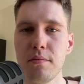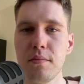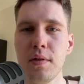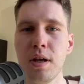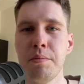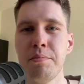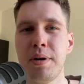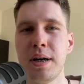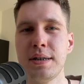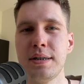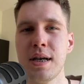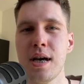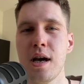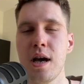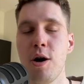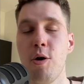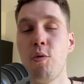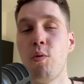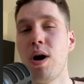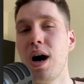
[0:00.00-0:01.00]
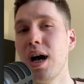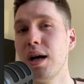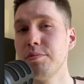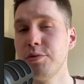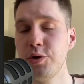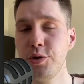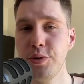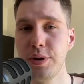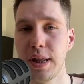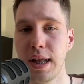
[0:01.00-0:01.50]
But why I'm
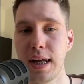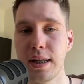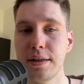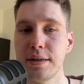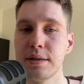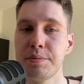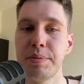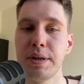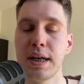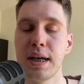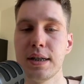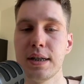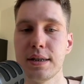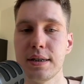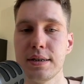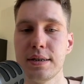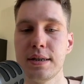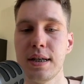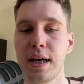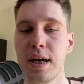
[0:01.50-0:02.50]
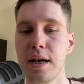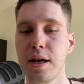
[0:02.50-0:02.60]
doing that is because